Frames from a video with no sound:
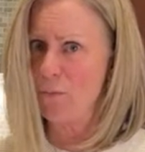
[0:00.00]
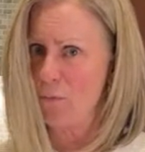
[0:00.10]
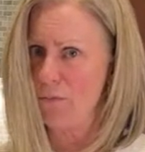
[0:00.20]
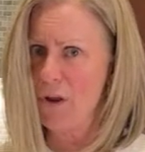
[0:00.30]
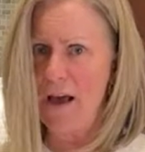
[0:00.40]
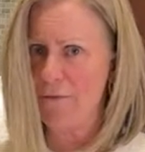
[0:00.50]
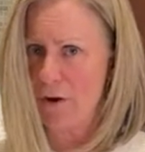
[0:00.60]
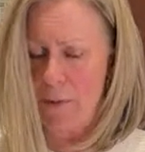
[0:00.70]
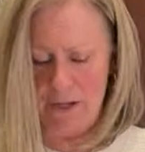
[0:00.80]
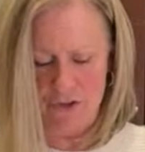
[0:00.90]
not very
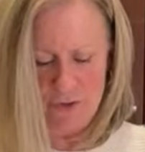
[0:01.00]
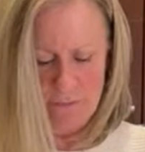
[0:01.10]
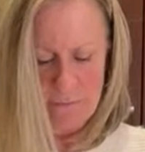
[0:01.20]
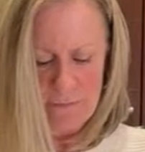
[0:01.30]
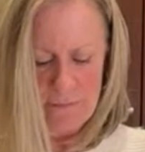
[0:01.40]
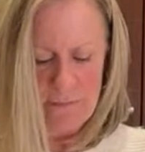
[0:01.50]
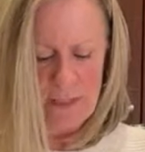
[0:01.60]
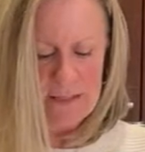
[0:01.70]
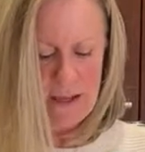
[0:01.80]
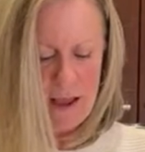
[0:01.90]
much
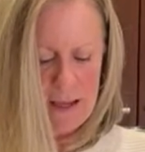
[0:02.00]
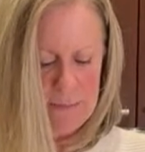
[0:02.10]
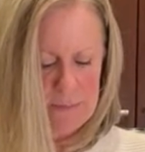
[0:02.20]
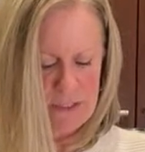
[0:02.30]
time.